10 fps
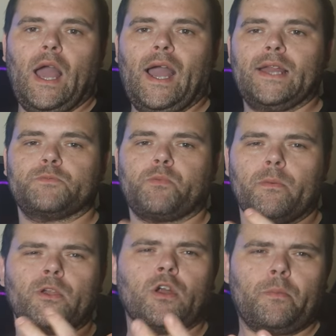and it's
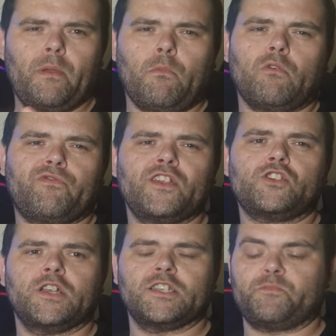probably got a bit more
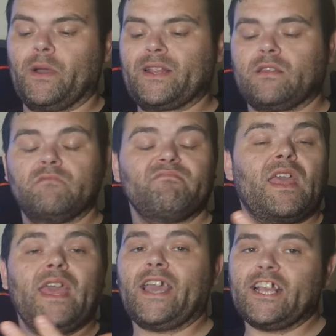features. But
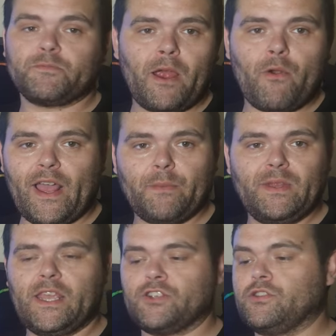I guess my
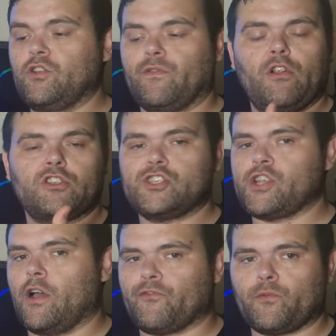recommendation, the overall
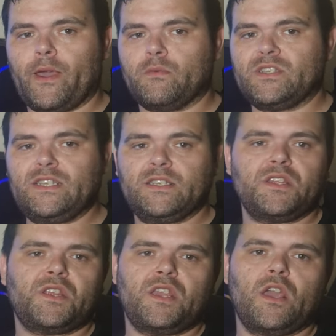software was easy
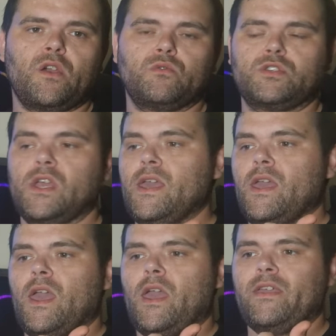to use.
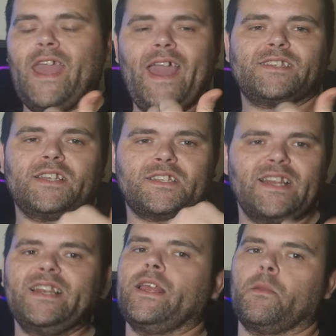Yes, it's a
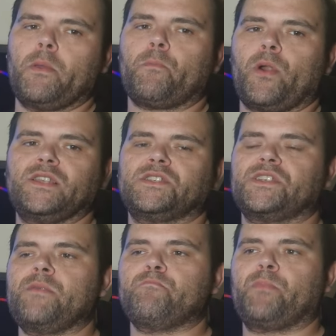little bit
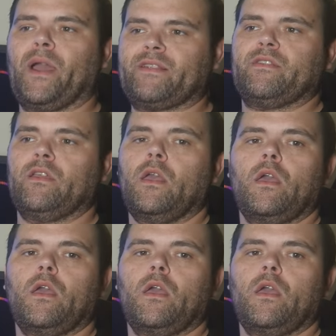pricey, but